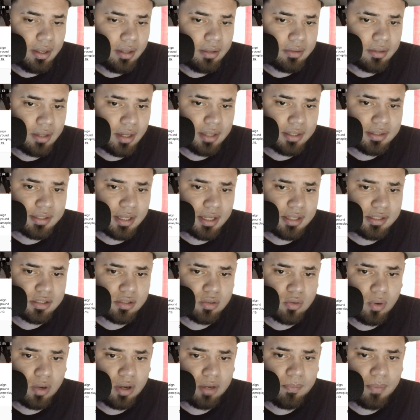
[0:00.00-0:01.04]
the intense
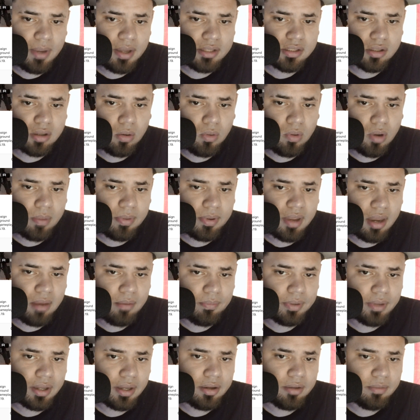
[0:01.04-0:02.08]
squad-based co-op
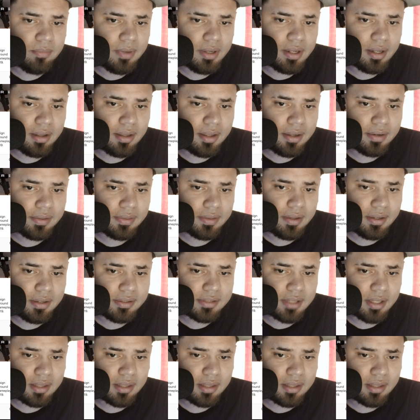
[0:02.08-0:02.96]
gameplay could mean a lot of things.